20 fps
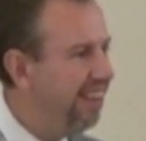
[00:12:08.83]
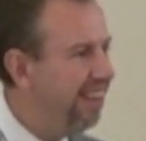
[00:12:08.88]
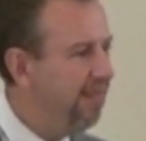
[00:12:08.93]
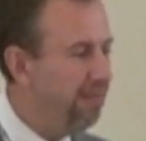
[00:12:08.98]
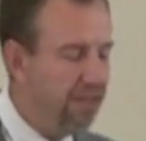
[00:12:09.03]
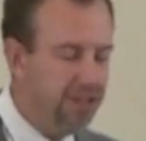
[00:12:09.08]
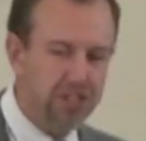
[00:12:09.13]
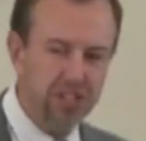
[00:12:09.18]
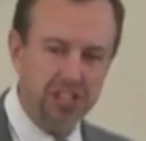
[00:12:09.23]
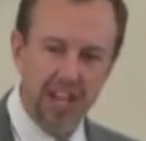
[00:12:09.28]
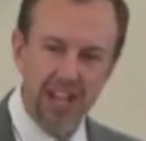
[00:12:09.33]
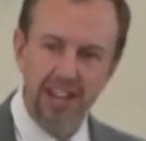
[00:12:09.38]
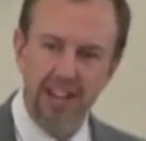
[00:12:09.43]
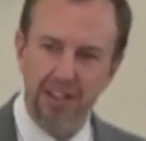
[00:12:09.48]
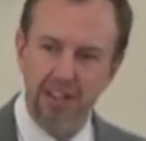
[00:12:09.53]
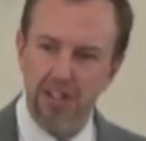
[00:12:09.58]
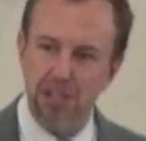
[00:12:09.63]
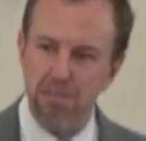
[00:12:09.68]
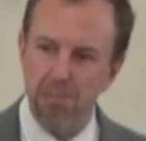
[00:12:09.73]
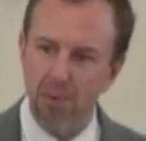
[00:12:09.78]
If you're sitting
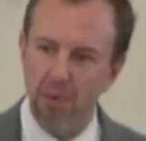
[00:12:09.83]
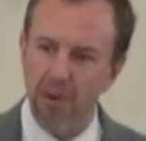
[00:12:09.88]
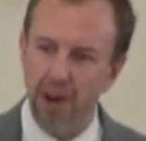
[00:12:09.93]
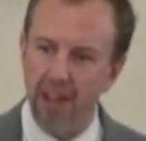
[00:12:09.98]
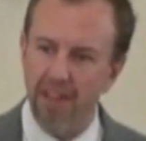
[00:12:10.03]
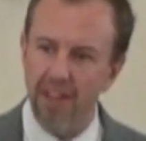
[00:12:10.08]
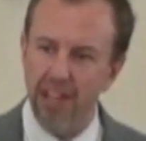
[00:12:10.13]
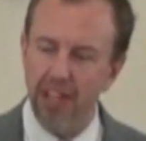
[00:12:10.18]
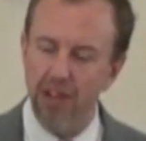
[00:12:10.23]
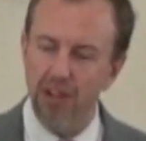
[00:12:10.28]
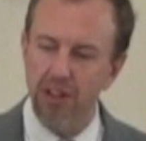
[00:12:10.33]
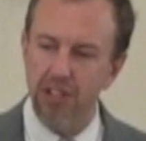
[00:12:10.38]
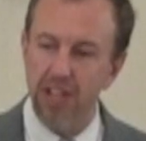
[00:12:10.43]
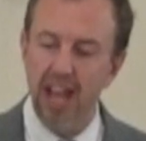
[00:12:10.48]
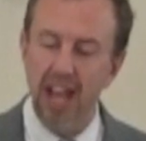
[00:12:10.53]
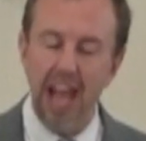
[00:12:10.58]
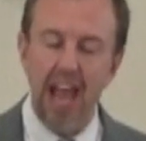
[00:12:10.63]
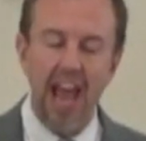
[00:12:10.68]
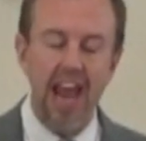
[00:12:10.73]
here this morning, I think you understand,